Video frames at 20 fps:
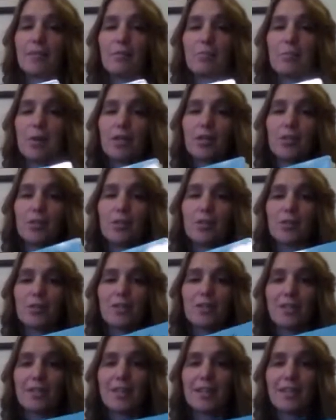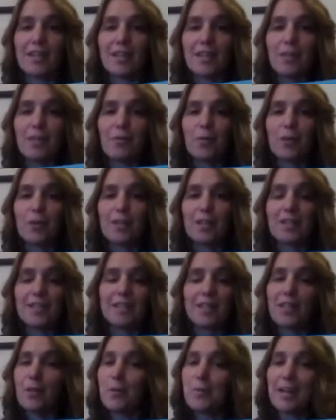pictures and silly words
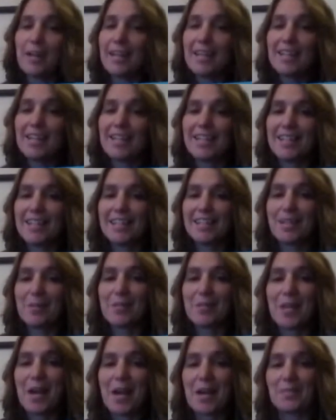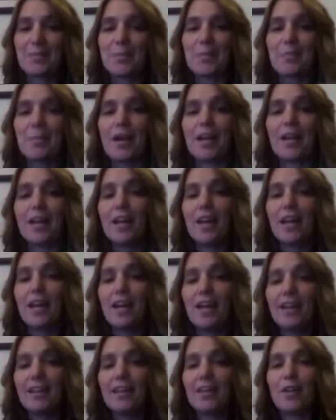that don't make any sense sometimes, but
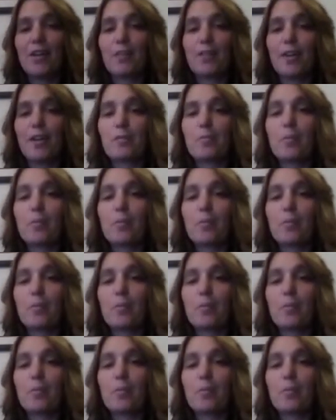you know, they're